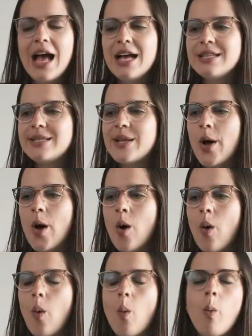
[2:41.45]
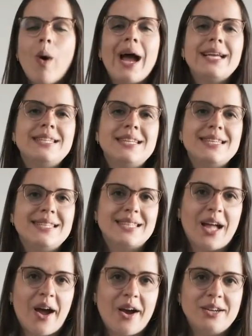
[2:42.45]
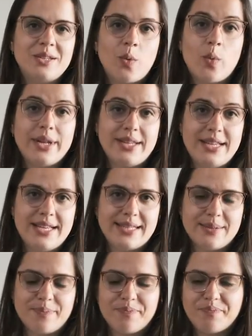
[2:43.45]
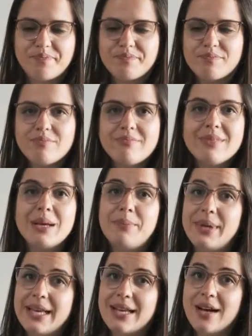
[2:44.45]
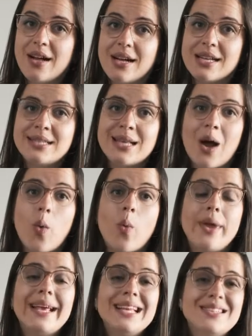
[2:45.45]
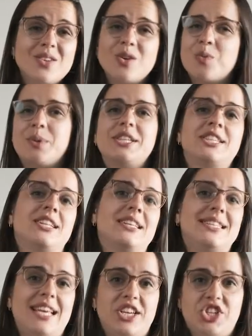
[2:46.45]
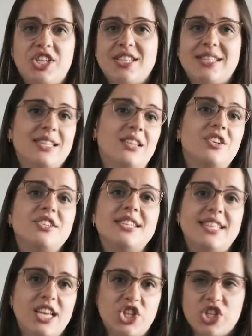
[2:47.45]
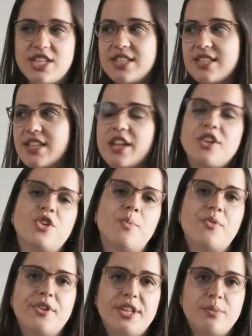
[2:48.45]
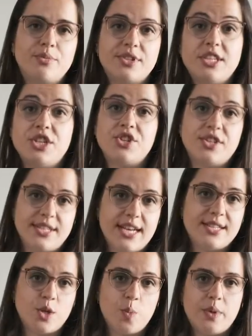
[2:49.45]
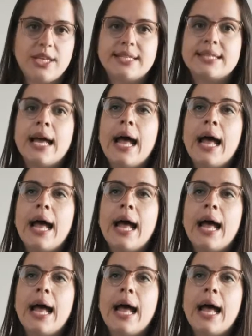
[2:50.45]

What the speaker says: So why did I start with this? Because we can talk personalization, standardization, standard operating procedures, SOPs,